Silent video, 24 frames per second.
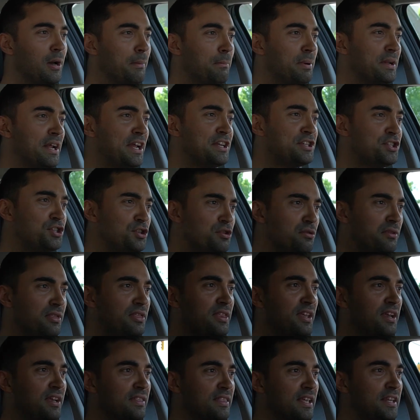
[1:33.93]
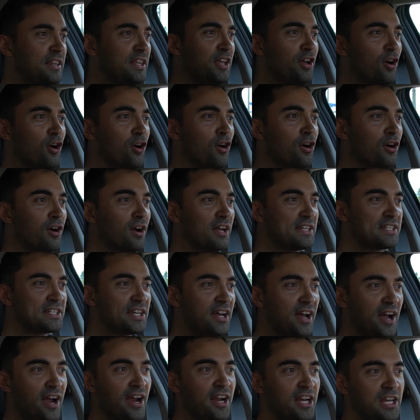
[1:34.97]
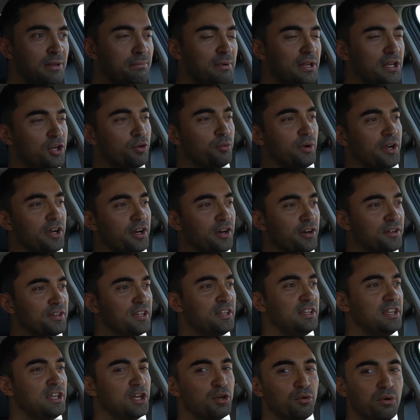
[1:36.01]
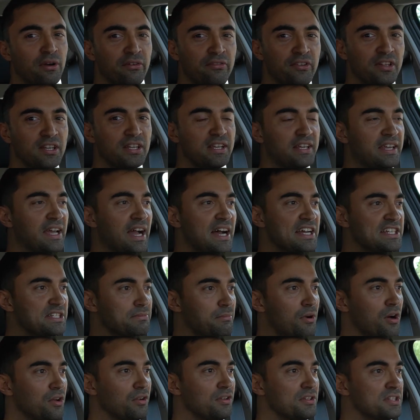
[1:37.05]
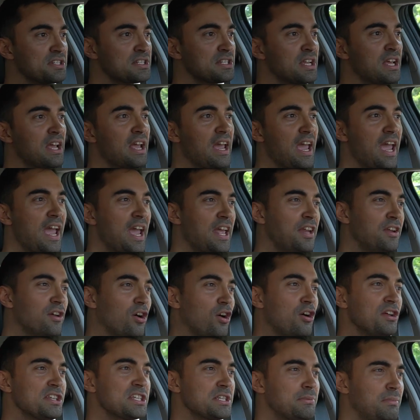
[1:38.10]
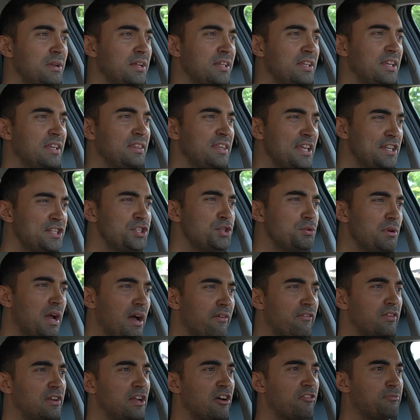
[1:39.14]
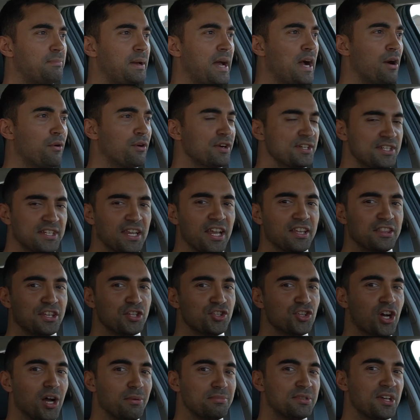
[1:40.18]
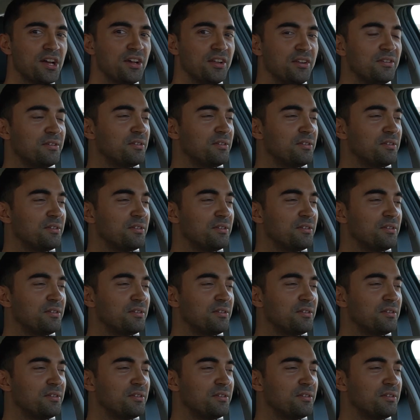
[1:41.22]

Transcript: But I do think that they are a tiny bit quicker than the equivalent gas models, and ultimately they do have enough power to get the job done.